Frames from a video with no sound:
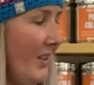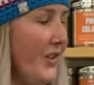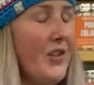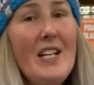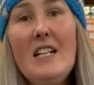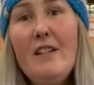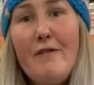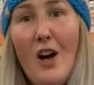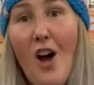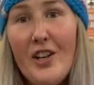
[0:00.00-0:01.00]
So Nearly
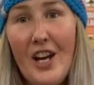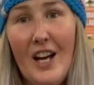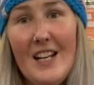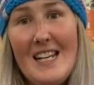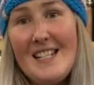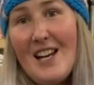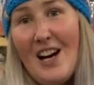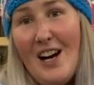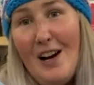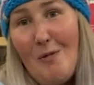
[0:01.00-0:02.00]
Nirvana
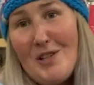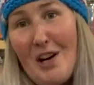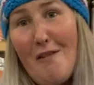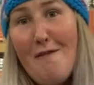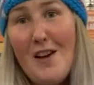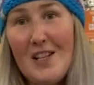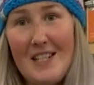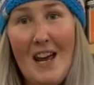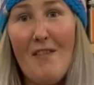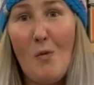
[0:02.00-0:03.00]
was our
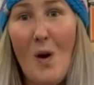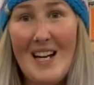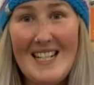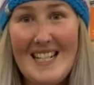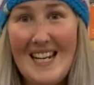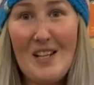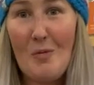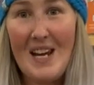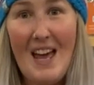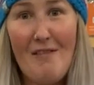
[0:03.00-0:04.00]
first ever white tea that
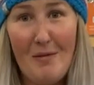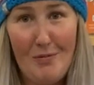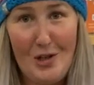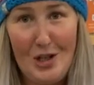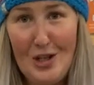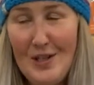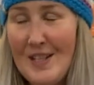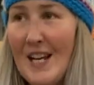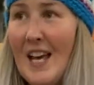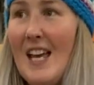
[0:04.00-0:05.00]
we ever produced.
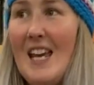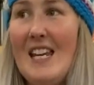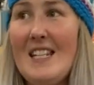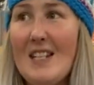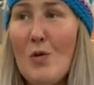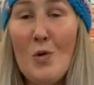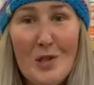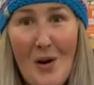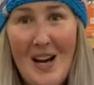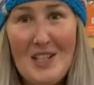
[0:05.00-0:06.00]
It
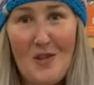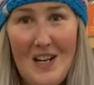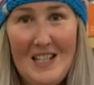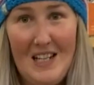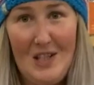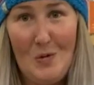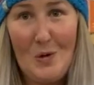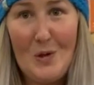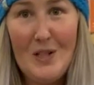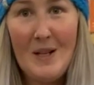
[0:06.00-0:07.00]
also has a Great Taste
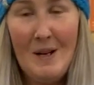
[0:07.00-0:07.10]
Award.